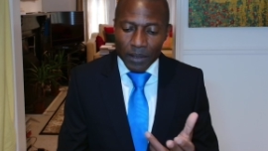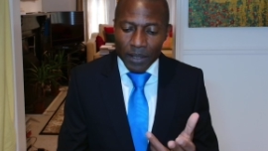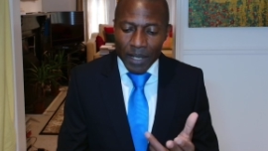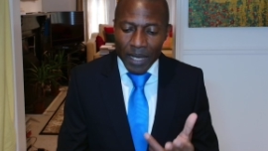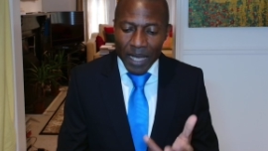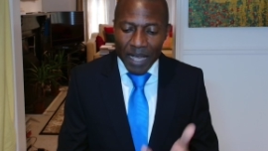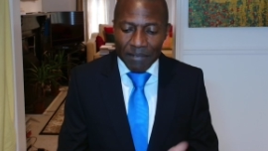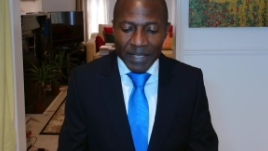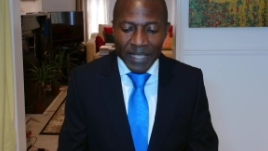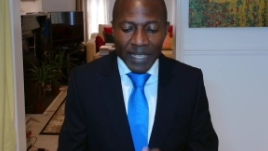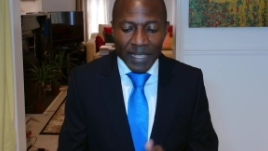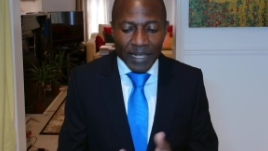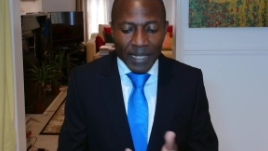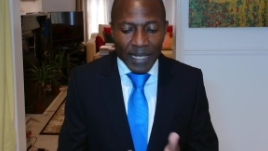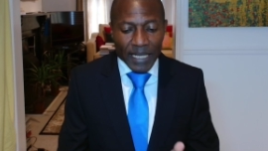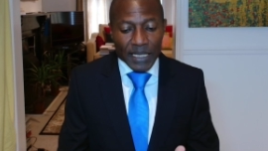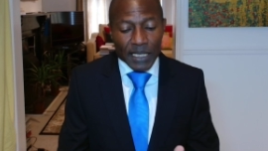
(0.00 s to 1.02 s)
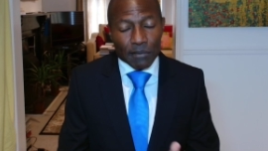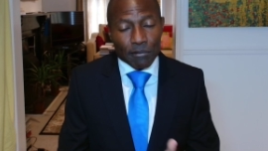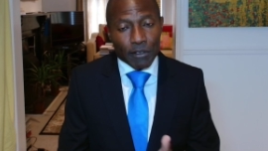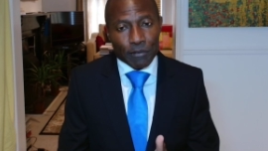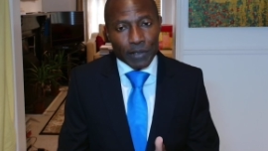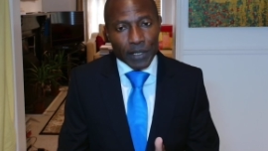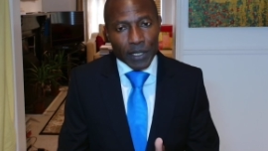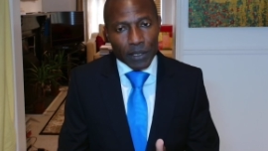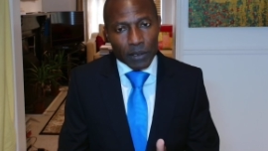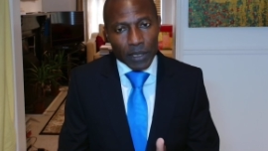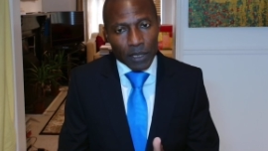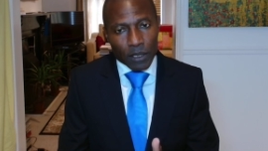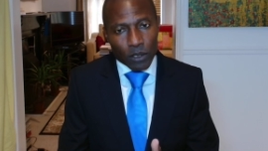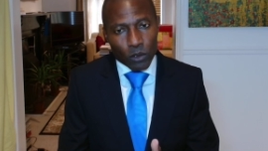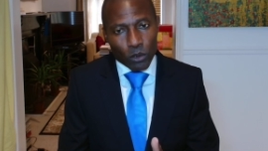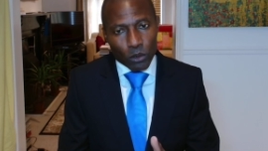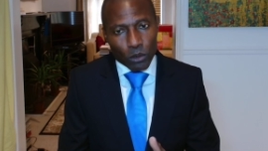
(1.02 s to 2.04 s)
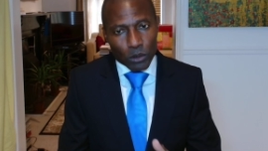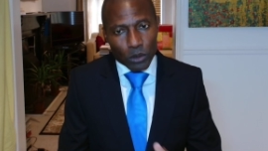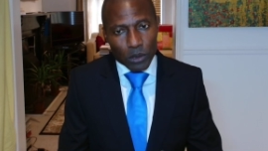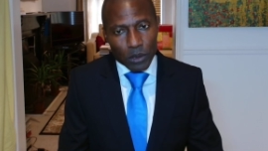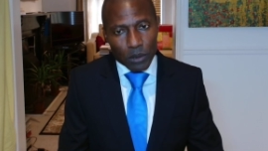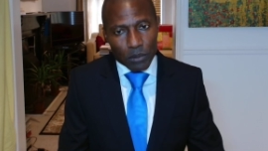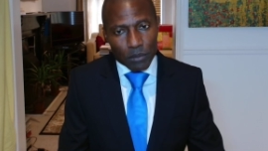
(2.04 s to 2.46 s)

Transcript: having it later revealed in court.